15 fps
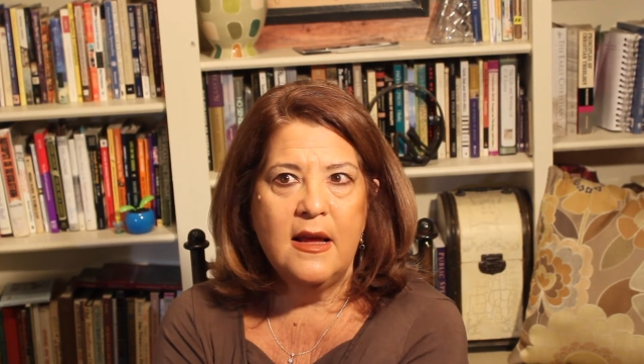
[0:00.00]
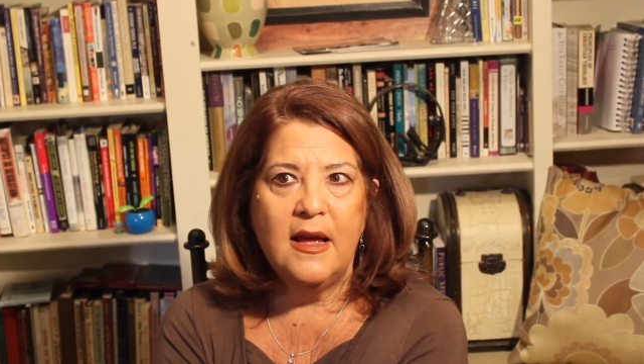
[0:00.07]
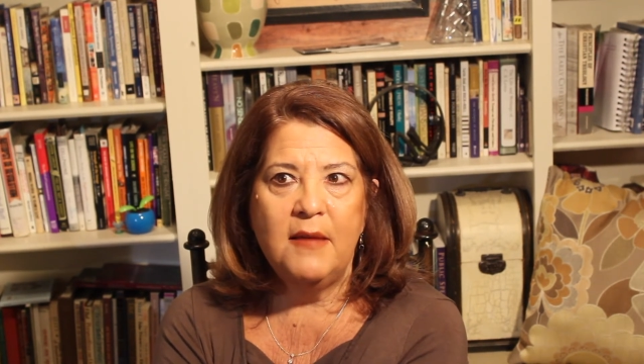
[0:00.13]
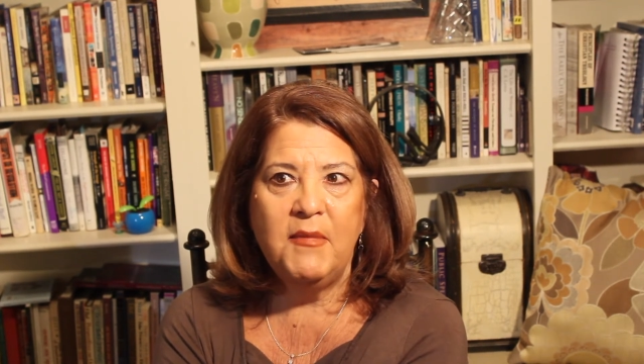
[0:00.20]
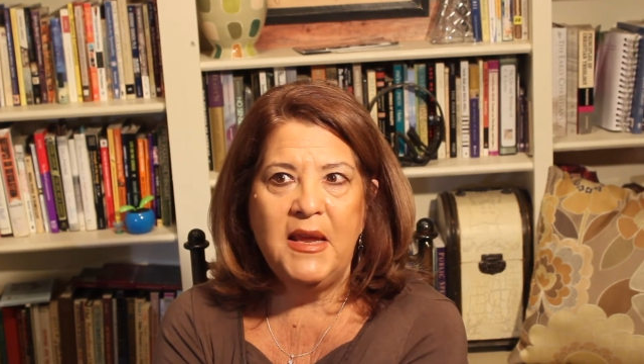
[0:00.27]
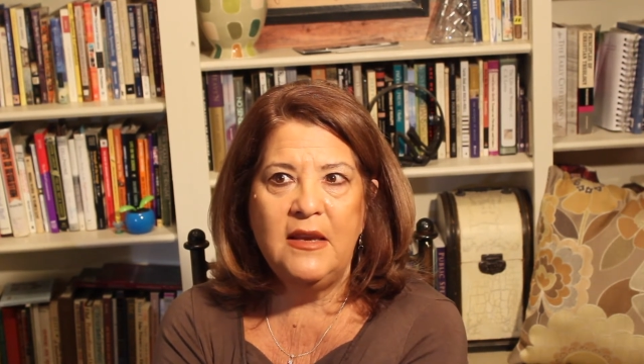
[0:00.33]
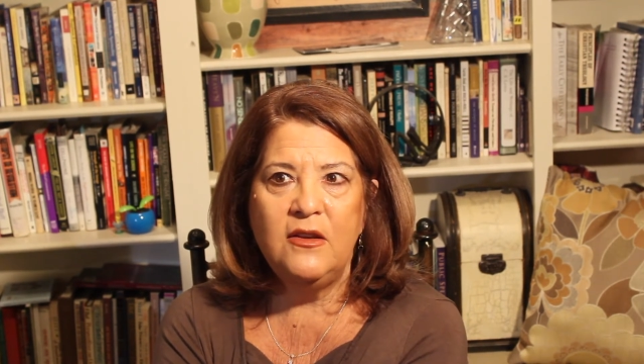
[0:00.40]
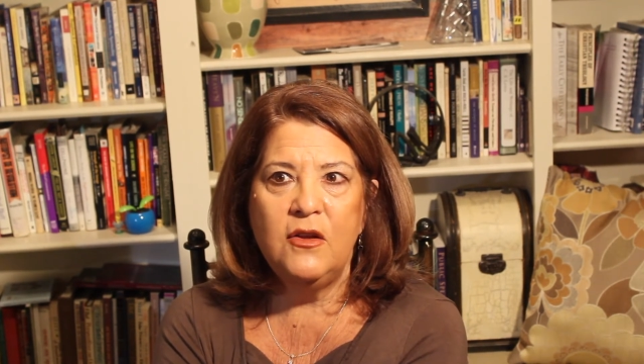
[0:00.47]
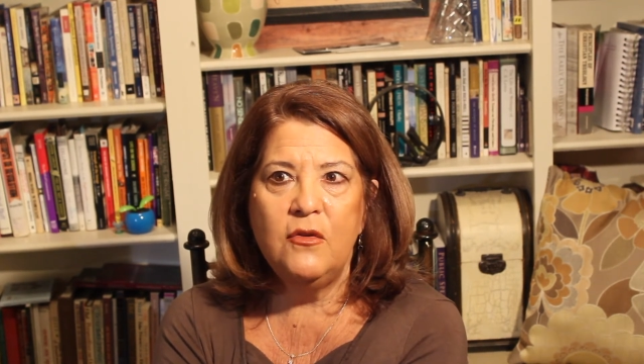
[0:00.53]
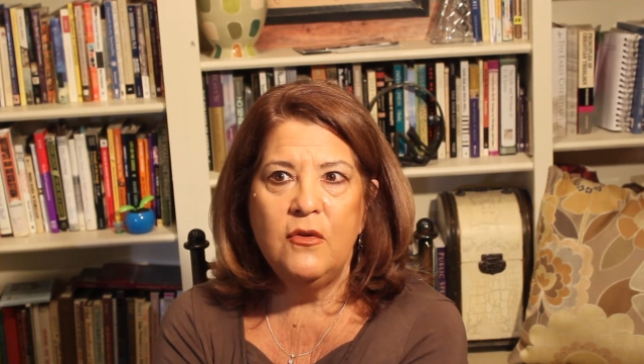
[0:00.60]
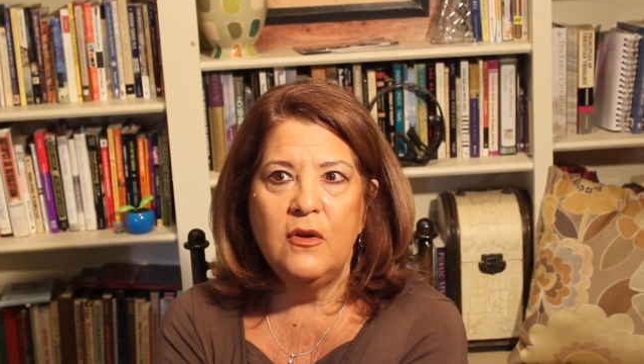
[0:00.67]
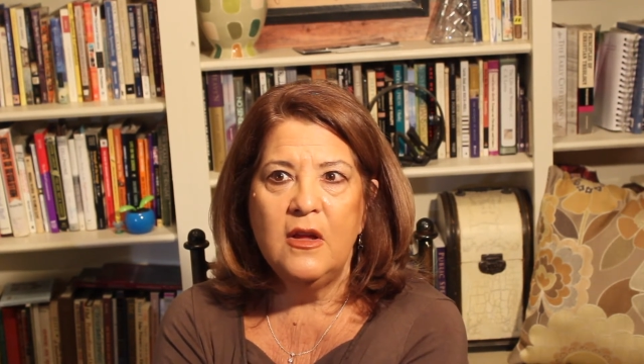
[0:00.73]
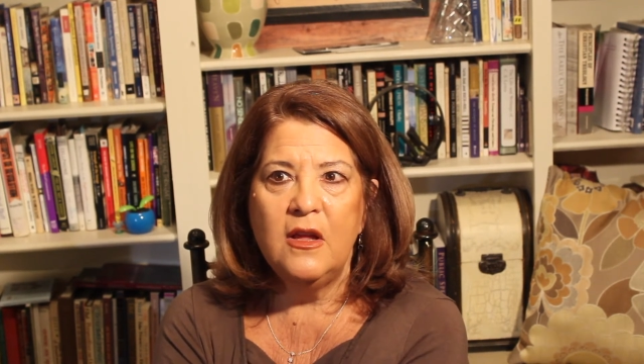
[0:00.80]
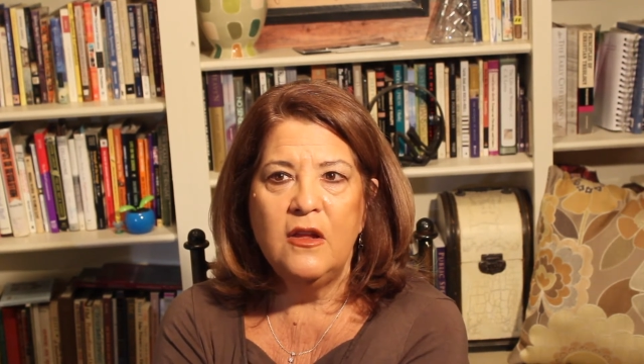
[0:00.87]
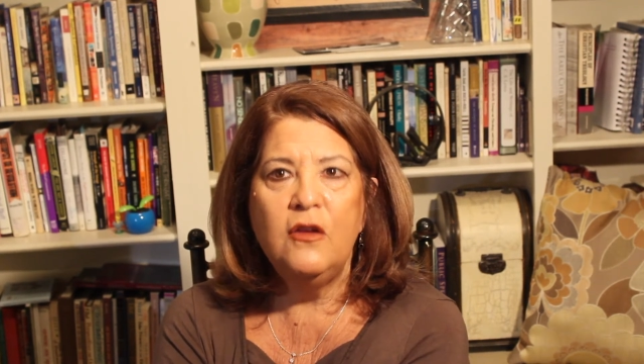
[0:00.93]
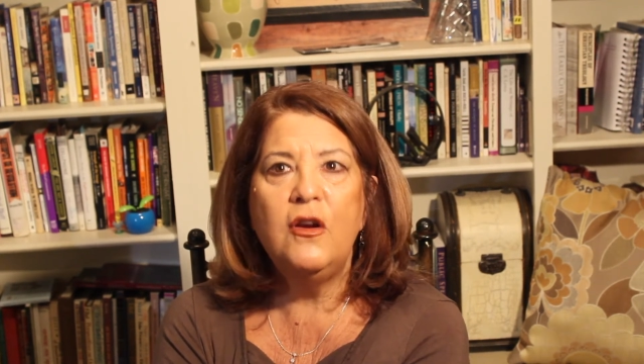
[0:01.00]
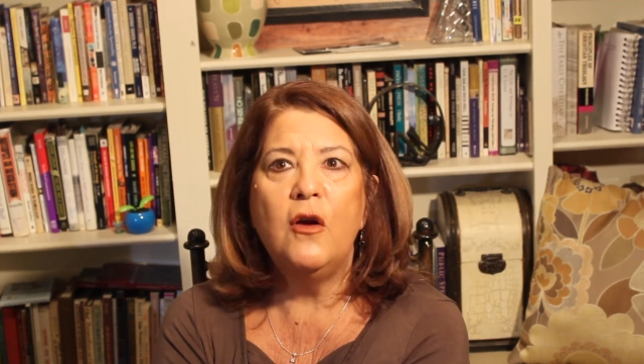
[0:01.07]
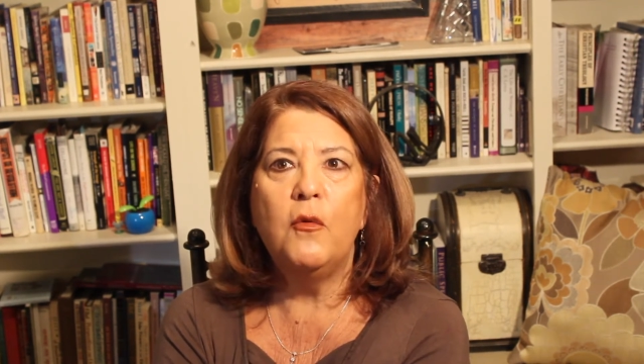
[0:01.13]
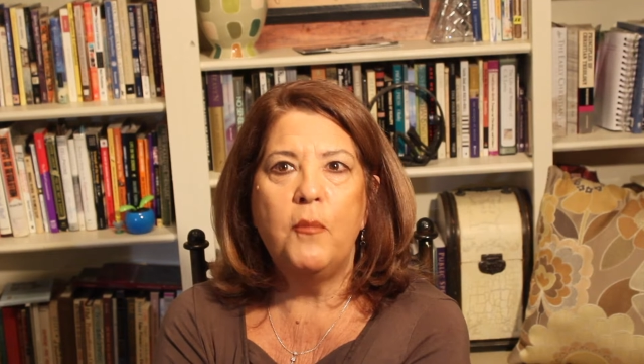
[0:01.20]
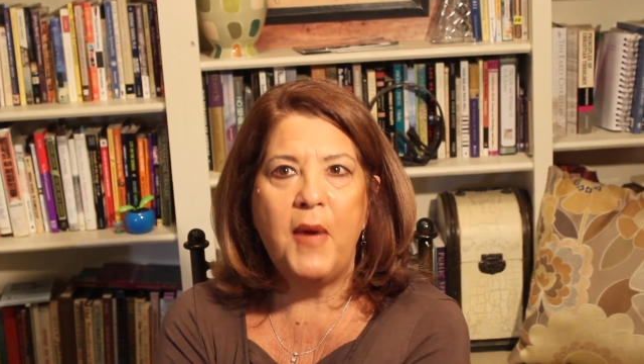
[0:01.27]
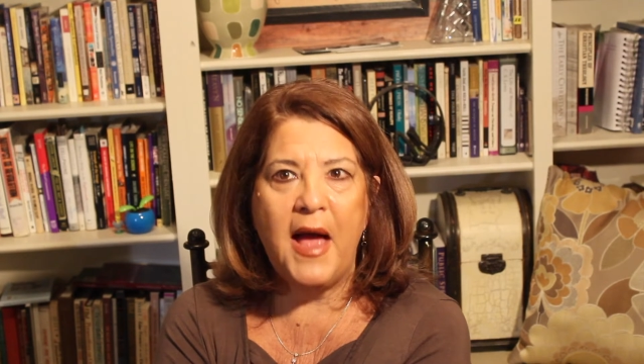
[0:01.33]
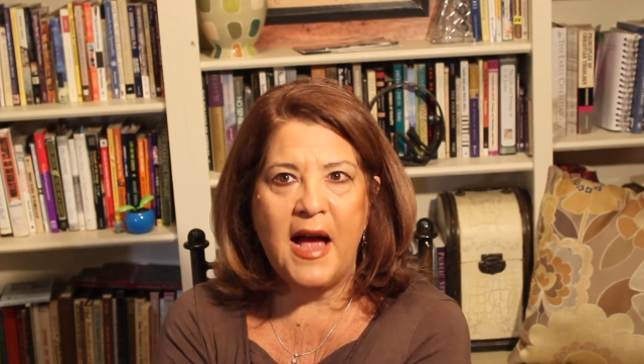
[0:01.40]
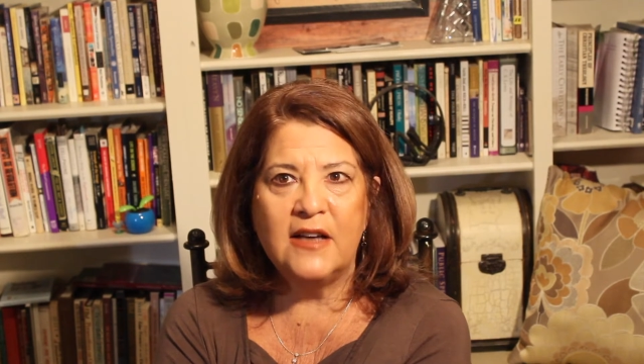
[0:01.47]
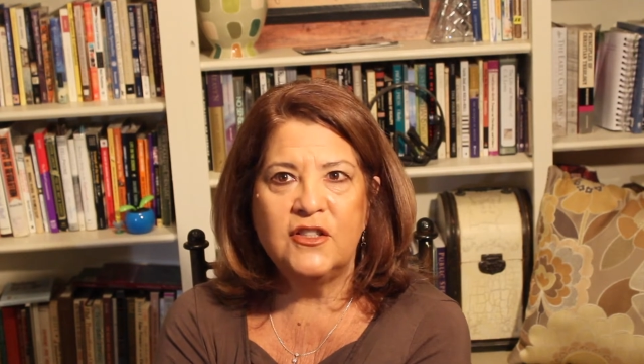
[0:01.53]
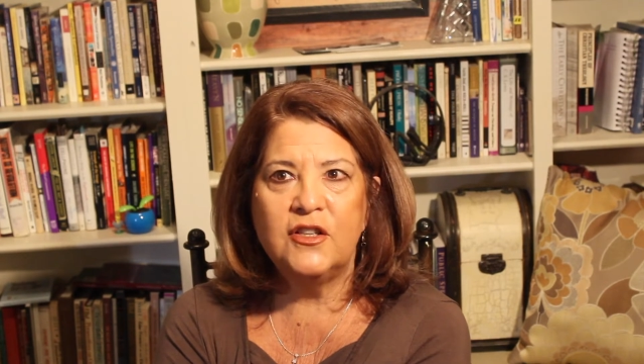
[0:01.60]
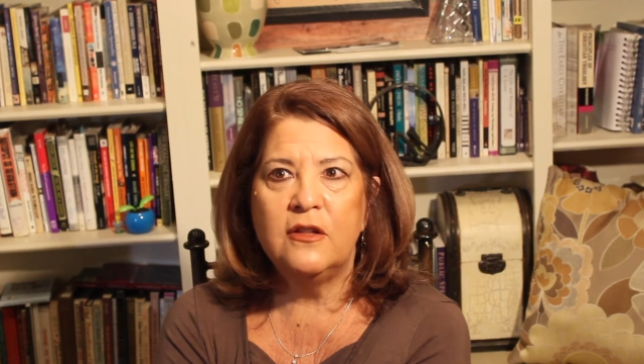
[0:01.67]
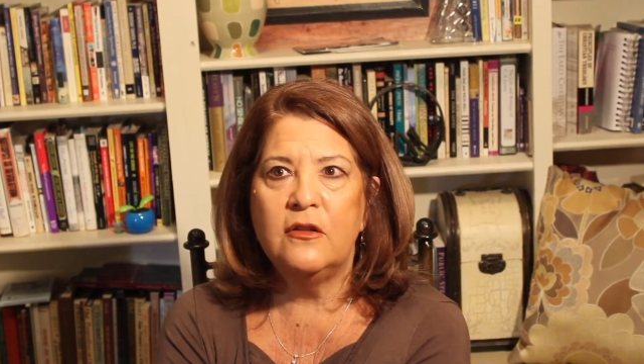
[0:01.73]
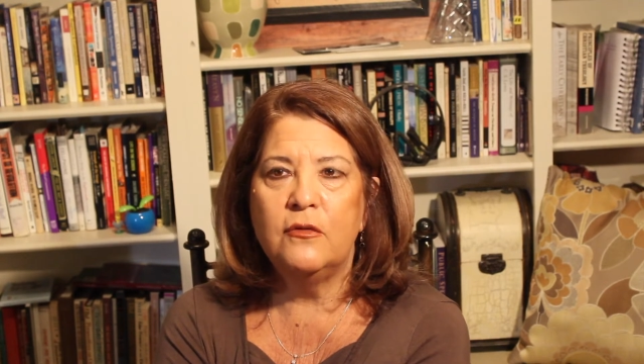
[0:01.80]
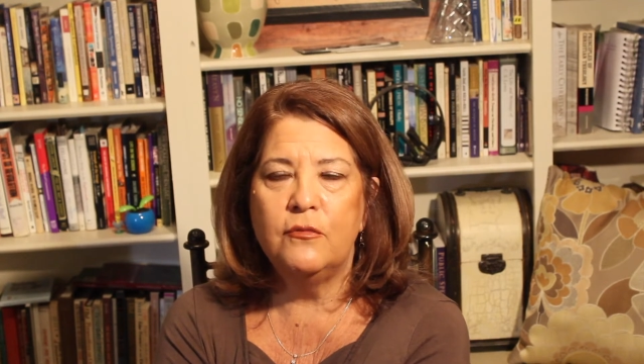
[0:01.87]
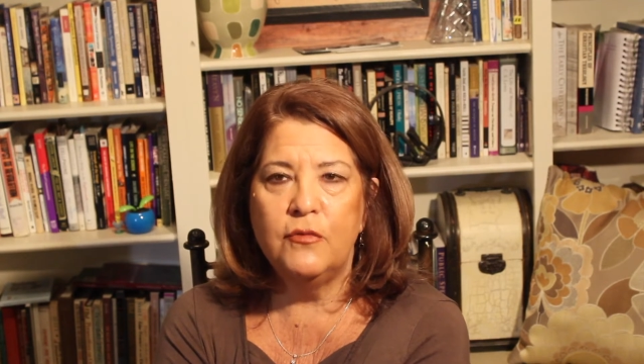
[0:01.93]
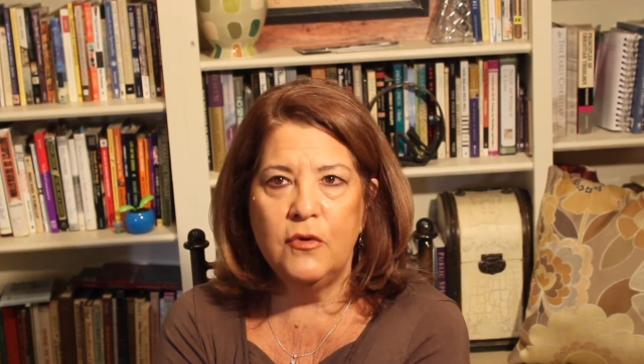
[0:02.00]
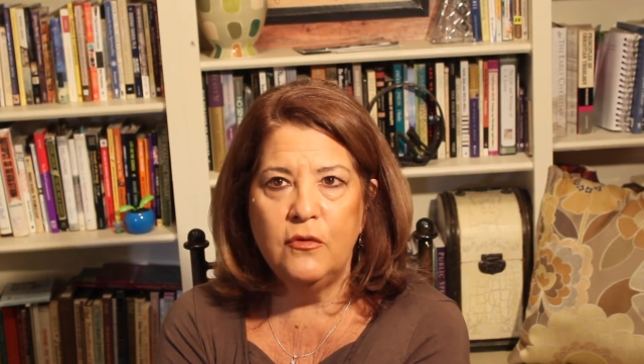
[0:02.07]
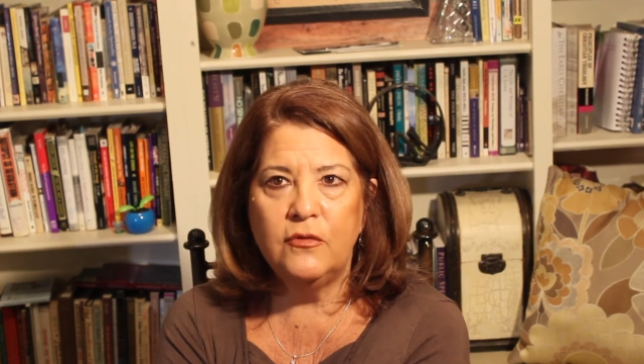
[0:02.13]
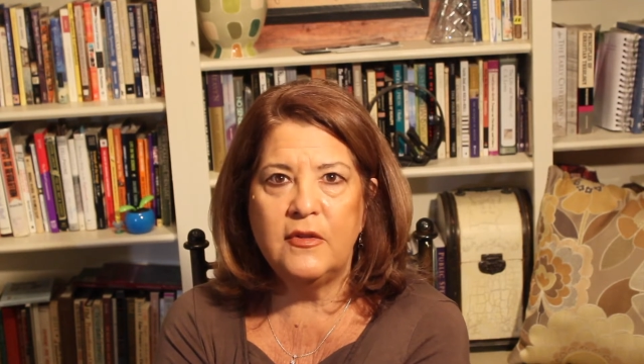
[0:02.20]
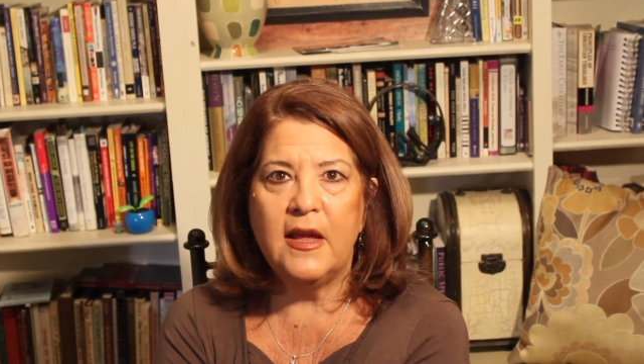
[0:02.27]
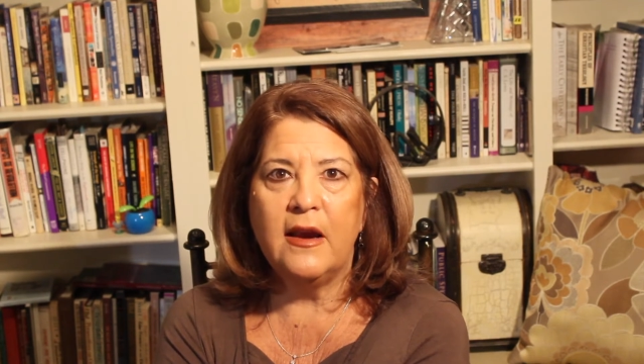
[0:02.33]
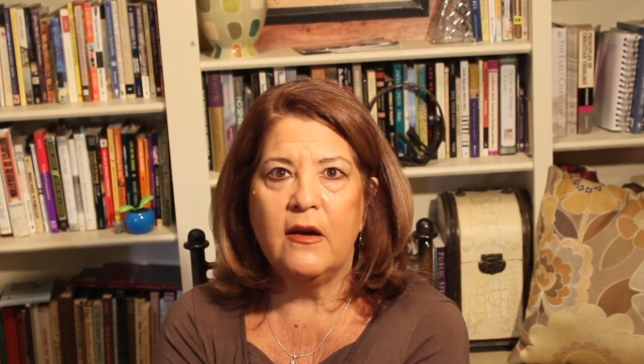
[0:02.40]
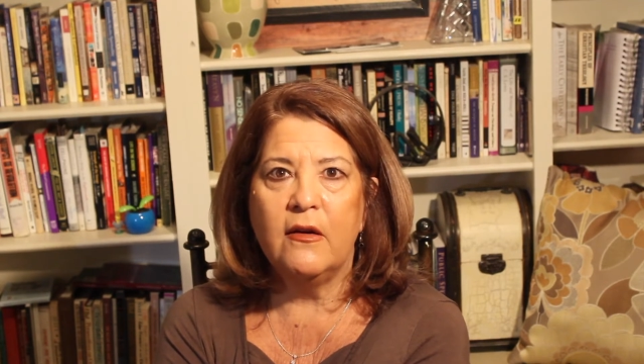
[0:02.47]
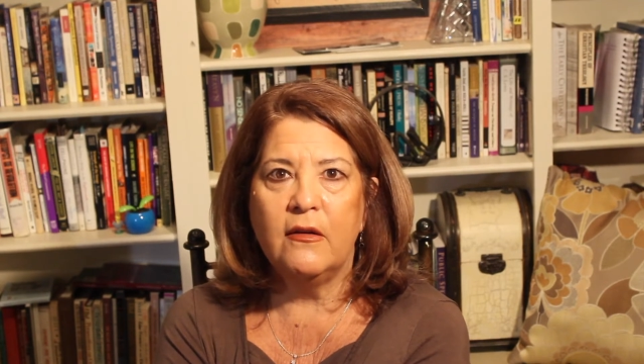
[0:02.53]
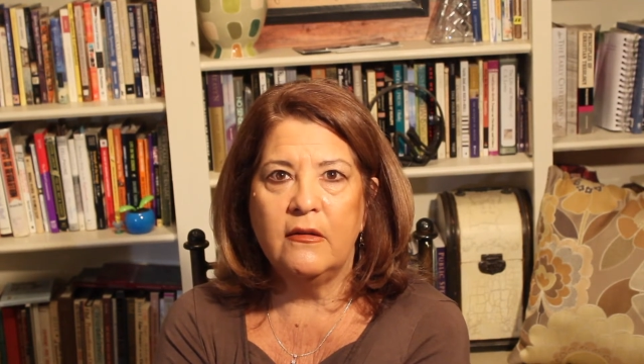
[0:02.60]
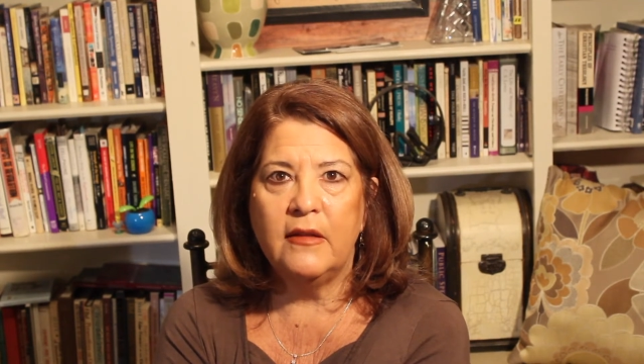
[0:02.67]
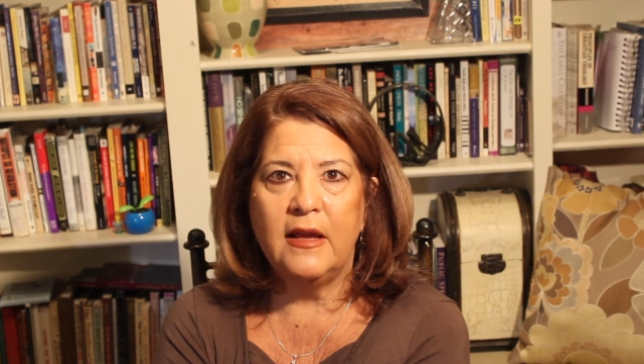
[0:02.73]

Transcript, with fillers: I mean, you you know, passion, the root there,